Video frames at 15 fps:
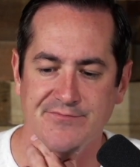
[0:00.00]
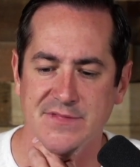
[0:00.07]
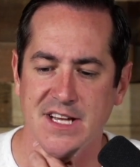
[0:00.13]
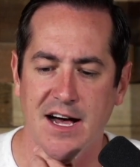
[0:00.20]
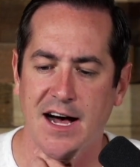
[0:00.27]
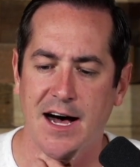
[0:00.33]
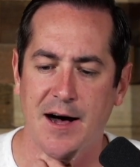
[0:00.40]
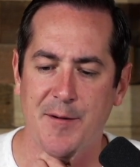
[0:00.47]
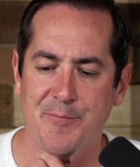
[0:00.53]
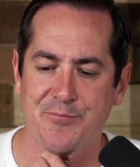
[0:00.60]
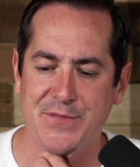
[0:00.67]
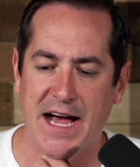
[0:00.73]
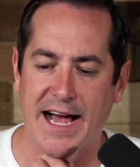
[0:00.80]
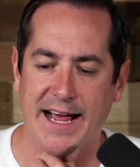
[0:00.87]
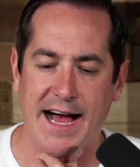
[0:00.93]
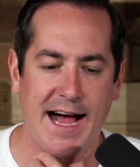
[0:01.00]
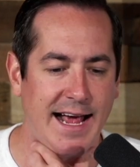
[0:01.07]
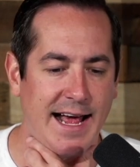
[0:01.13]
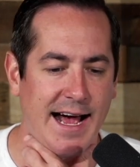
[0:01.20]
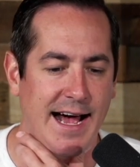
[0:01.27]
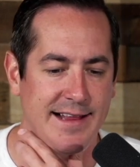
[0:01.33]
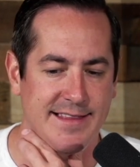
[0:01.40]

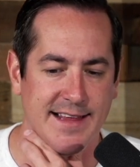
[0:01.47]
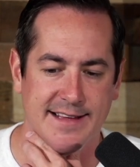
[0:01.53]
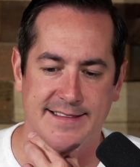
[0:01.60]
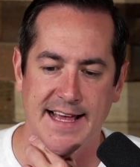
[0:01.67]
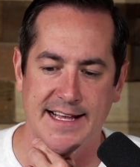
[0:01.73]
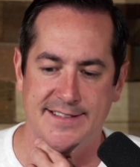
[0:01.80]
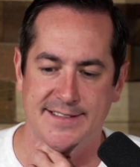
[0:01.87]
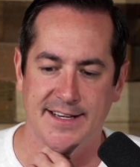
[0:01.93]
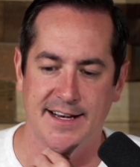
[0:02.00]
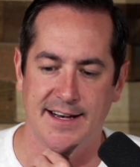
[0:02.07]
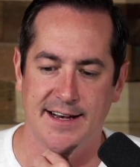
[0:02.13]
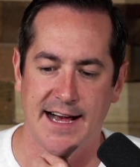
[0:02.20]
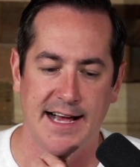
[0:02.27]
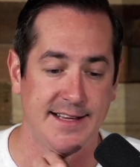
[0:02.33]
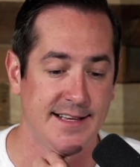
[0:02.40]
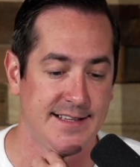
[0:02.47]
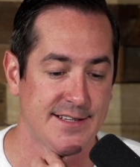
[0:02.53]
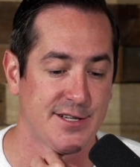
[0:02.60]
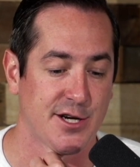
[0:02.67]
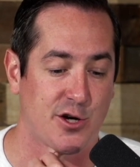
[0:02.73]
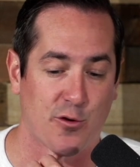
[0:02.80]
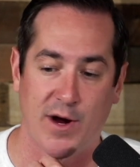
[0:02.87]
I think that's
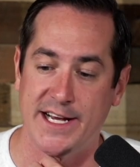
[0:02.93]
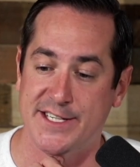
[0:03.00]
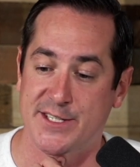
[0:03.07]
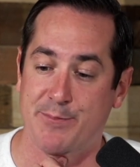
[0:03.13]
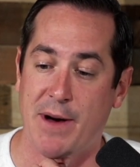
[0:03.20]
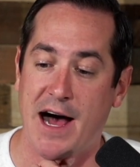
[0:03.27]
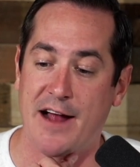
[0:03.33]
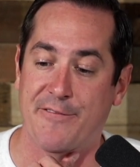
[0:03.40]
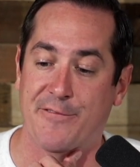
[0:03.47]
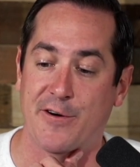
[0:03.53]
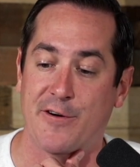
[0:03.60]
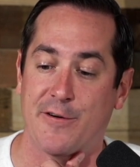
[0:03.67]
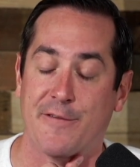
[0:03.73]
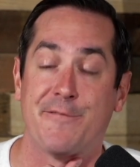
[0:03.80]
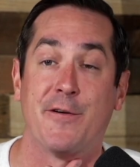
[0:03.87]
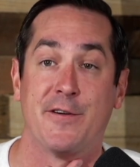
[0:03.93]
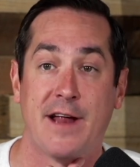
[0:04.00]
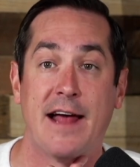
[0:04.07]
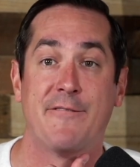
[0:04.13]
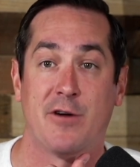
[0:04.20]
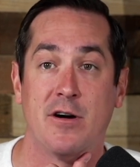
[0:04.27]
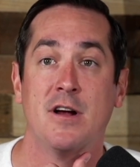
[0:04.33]
a great spot for
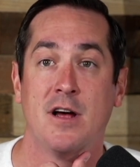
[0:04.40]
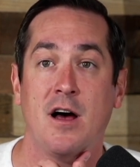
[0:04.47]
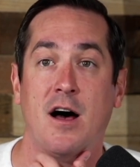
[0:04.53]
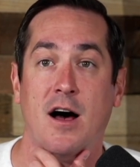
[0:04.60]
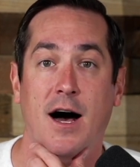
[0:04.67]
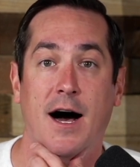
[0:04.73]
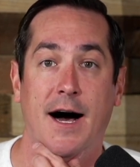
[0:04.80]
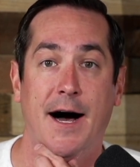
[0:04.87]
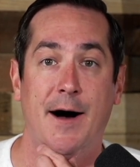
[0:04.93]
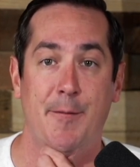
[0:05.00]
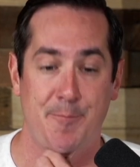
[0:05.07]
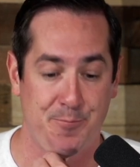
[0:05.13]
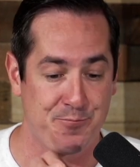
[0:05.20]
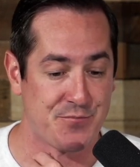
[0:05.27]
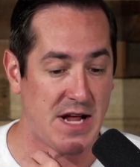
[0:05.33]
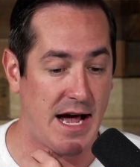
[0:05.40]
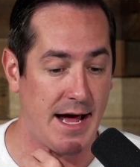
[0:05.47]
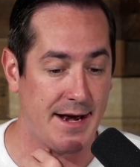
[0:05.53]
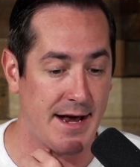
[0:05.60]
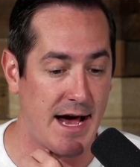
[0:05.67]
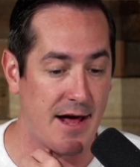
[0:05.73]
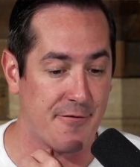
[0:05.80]
Denver on
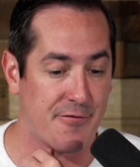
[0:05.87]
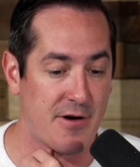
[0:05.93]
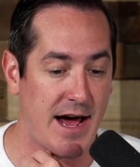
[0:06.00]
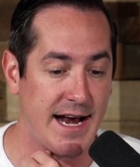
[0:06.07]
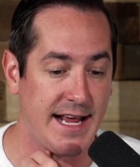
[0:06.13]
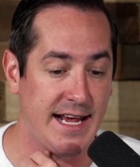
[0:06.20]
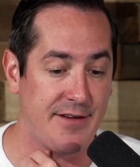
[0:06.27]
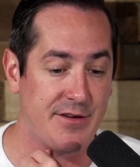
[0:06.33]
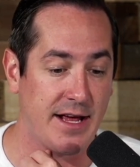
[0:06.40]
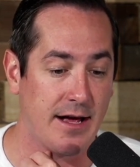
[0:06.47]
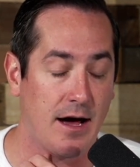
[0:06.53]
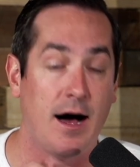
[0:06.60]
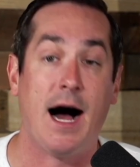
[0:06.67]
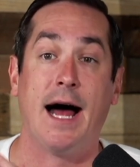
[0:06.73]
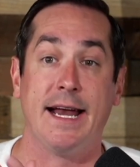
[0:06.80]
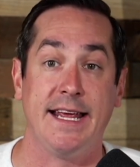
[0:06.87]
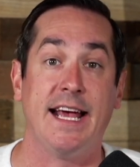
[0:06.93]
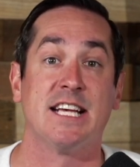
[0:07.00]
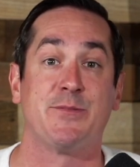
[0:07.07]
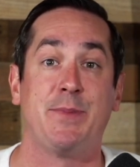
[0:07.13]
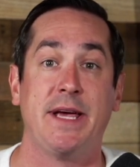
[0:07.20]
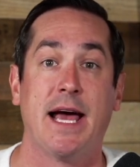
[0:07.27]
Friday evening on
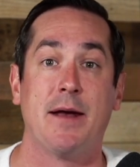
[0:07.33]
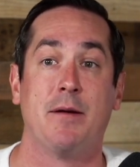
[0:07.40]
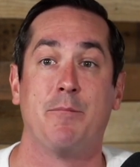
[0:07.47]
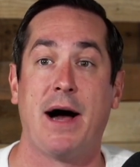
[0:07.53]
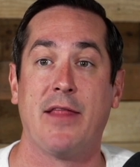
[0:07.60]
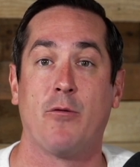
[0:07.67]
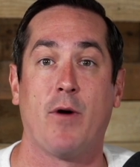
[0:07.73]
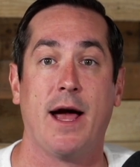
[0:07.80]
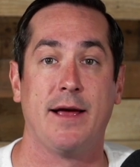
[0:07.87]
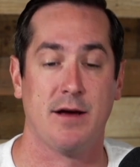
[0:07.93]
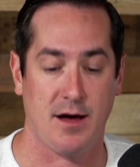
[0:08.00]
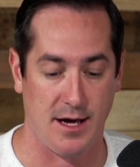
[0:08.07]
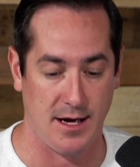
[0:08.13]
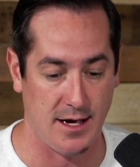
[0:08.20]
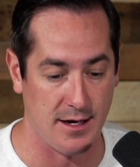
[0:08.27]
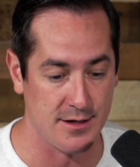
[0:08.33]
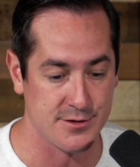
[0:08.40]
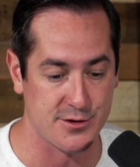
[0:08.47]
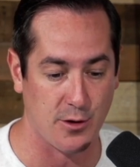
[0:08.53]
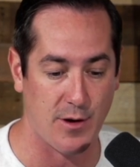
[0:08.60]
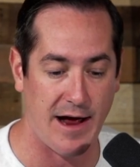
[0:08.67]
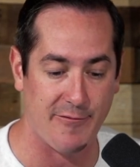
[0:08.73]
ESPN, by the way.
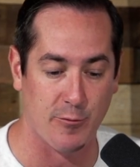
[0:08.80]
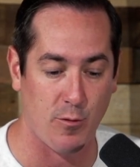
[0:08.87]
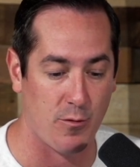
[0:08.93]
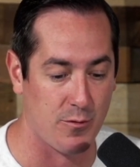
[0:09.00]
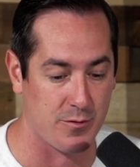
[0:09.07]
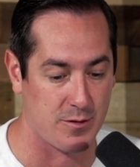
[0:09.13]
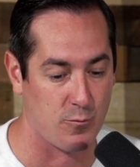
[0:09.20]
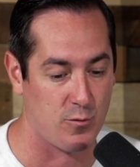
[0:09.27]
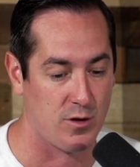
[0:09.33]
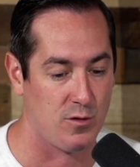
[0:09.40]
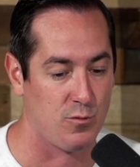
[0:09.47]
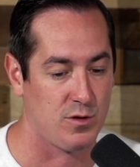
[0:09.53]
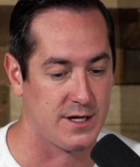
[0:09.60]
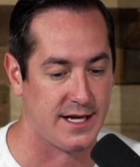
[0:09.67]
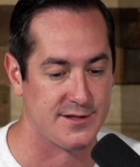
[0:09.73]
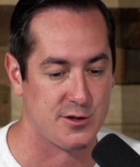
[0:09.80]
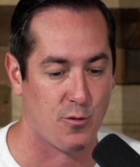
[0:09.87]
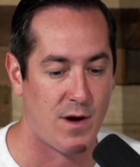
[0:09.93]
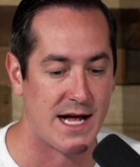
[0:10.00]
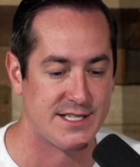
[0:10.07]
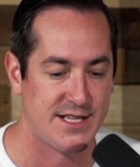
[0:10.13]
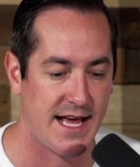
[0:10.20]
So everyone will get to
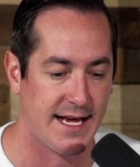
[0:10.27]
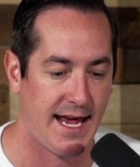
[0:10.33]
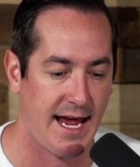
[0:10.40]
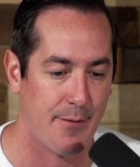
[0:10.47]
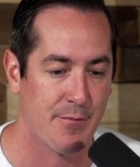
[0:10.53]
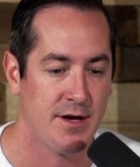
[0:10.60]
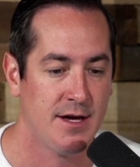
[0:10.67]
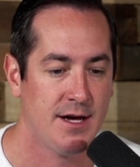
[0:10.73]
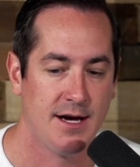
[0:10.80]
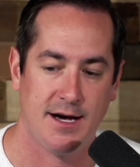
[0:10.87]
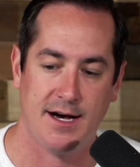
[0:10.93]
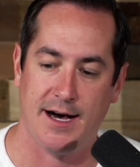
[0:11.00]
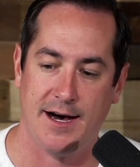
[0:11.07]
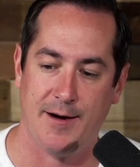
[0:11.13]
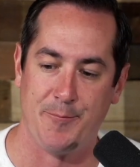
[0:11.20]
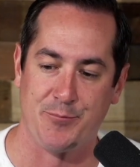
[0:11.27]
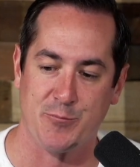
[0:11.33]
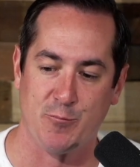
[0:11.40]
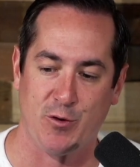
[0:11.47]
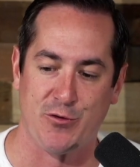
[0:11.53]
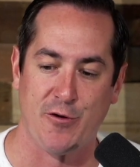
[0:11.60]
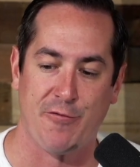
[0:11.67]
watch that game
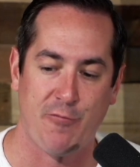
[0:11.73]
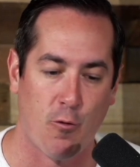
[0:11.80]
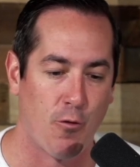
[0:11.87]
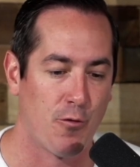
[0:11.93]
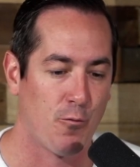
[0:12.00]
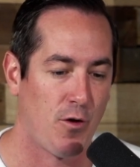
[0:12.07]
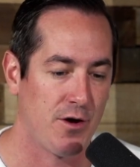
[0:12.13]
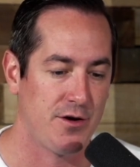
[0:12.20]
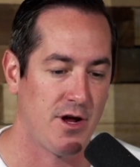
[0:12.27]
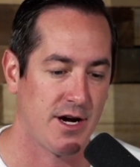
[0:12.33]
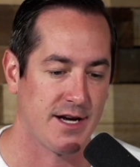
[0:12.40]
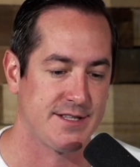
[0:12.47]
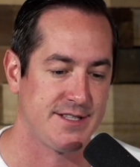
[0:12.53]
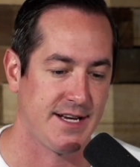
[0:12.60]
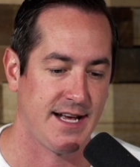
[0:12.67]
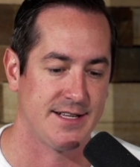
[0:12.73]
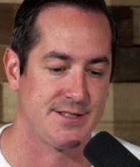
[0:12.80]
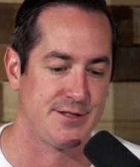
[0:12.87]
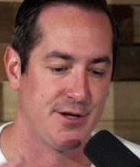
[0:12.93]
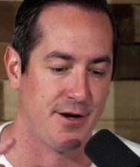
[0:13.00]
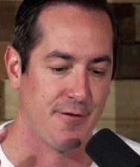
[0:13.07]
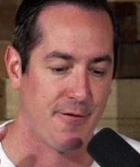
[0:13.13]
with the 4-1 Nuggets
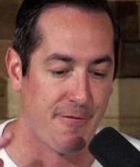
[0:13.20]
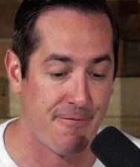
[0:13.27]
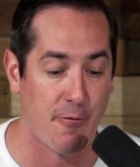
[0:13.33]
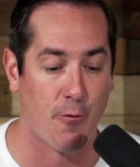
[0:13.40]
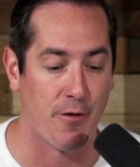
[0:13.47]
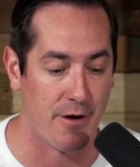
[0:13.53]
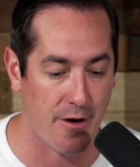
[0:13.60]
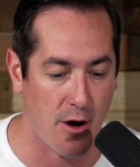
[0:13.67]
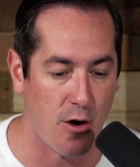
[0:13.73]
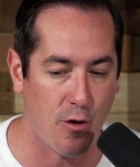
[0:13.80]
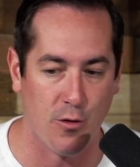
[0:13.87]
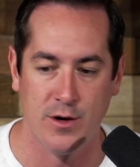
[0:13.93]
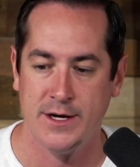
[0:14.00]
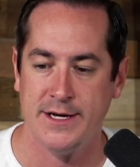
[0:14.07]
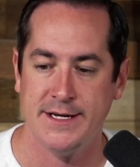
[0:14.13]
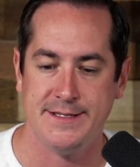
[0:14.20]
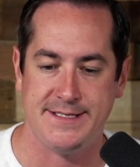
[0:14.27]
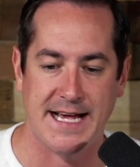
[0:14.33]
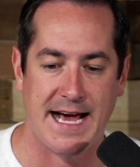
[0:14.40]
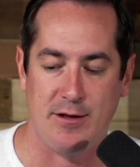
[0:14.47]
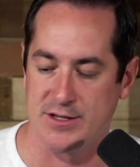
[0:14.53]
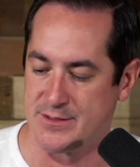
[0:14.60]
against the 4-0
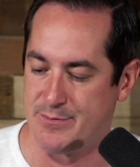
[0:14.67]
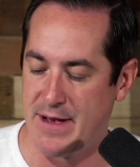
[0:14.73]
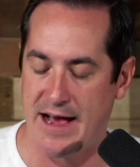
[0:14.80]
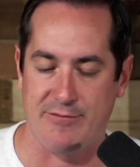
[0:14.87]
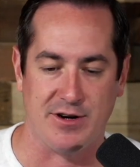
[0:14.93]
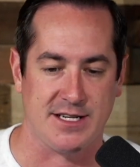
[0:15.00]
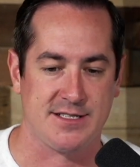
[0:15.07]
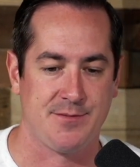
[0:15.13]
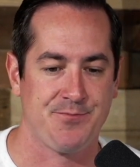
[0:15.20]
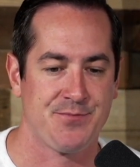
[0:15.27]
Dallas Mavericks.